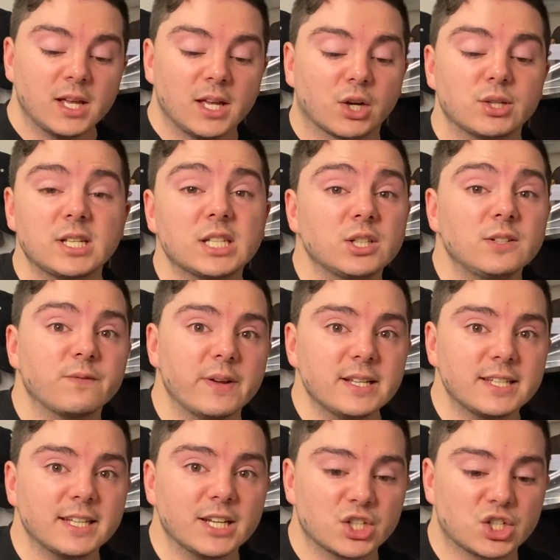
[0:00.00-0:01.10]
Because he's
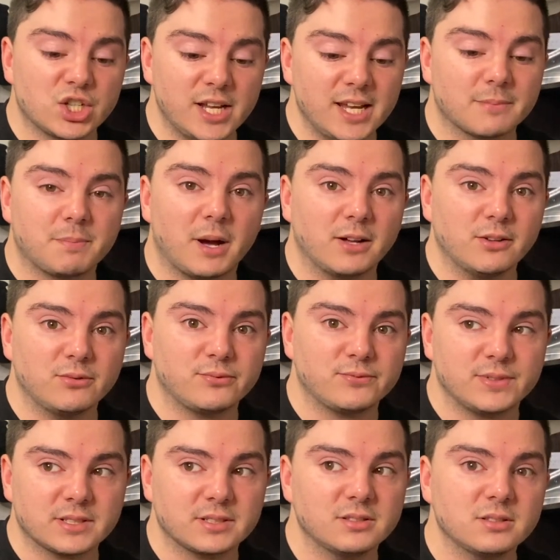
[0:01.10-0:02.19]
convincing as shit, but I don't
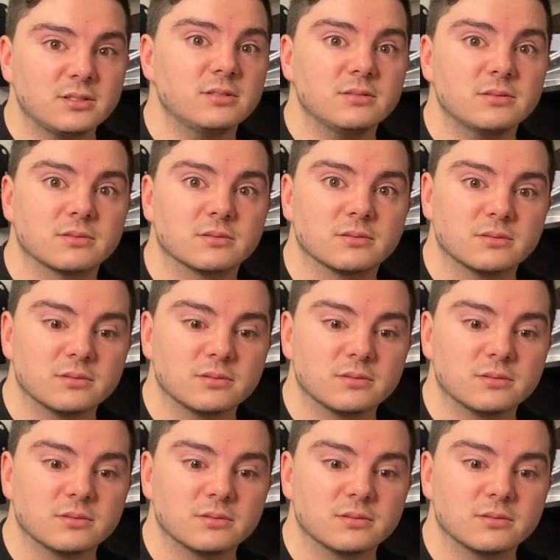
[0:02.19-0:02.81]
fucking know.